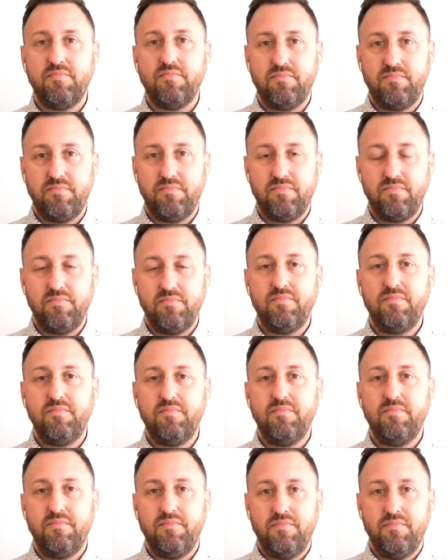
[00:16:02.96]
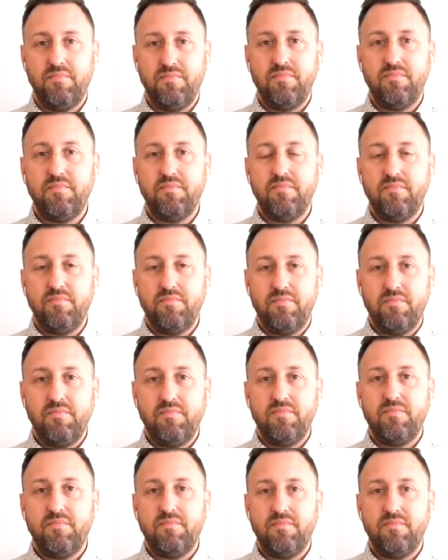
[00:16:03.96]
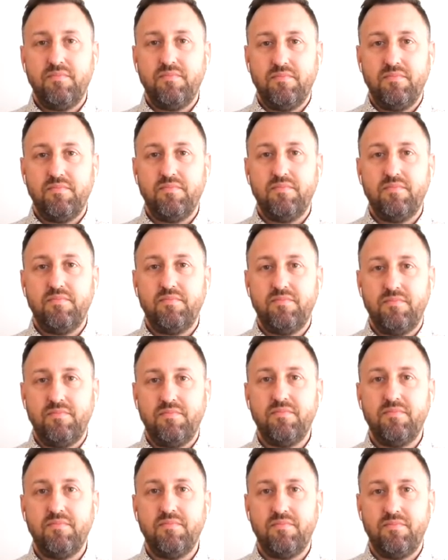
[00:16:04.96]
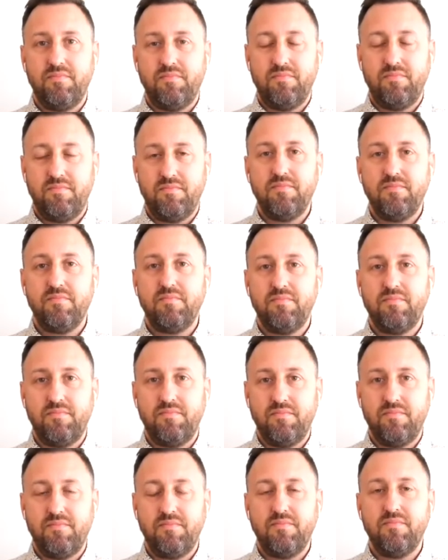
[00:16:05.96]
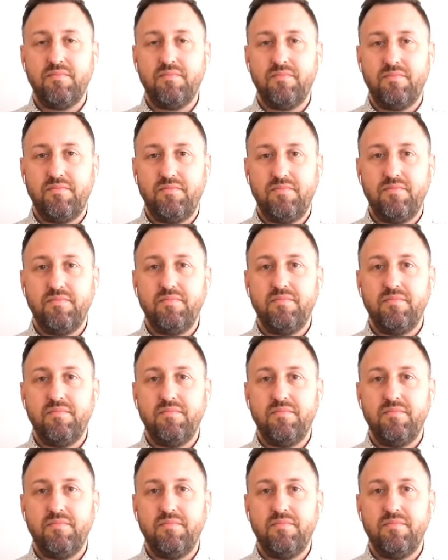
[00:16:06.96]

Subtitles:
This person isn't speaking.